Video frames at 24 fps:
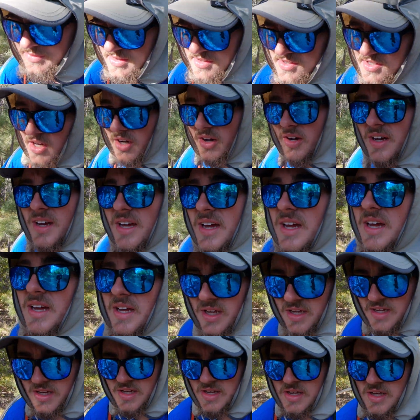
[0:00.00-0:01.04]
So,
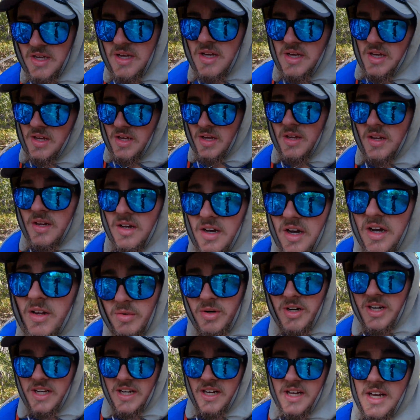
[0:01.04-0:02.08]

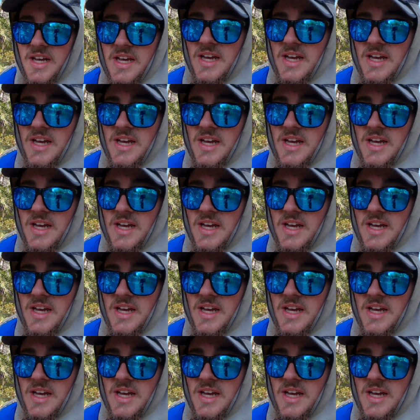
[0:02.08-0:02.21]
onward.